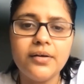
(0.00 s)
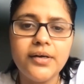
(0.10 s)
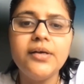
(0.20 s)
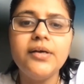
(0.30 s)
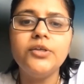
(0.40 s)

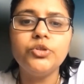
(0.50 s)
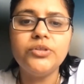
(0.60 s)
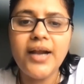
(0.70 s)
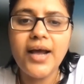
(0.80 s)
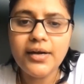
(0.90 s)
right? So
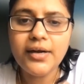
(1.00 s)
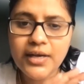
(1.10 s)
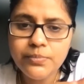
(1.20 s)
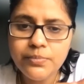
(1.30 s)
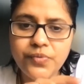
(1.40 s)
there are
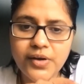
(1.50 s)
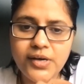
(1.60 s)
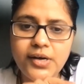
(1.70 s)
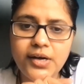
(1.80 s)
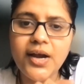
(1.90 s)
teams,
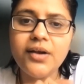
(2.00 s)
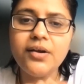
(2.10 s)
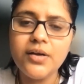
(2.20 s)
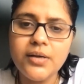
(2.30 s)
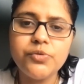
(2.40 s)
very
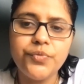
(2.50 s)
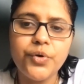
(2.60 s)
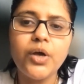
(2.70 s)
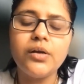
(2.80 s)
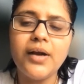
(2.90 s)
dedicated teams. If you
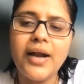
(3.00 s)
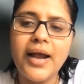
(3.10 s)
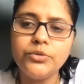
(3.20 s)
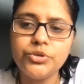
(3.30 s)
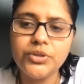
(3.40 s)
can
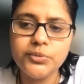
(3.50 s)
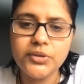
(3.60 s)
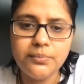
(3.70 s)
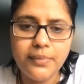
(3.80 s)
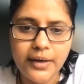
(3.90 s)
crack those
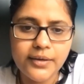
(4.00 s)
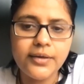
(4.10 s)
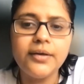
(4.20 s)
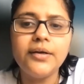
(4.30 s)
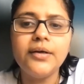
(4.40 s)
teams in
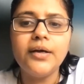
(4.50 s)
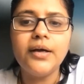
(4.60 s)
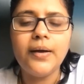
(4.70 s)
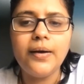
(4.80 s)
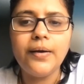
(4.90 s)
bank,
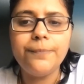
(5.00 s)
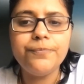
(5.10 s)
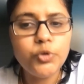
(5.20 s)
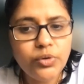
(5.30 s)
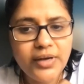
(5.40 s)

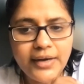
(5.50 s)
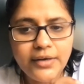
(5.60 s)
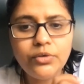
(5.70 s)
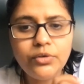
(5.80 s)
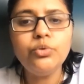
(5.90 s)
you
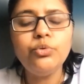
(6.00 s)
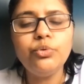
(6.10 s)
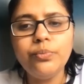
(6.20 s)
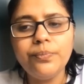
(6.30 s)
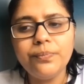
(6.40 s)
get to
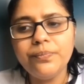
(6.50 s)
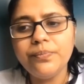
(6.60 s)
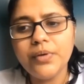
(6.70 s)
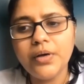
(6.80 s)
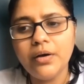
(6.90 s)
do
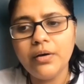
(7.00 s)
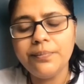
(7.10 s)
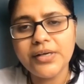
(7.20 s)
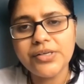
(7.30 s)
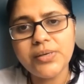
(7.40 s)

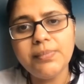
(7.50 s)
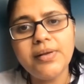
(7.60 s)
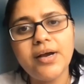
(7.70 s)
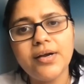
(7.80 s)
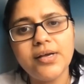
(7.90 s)

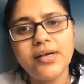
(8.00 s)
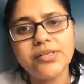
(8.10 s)
extremely cutting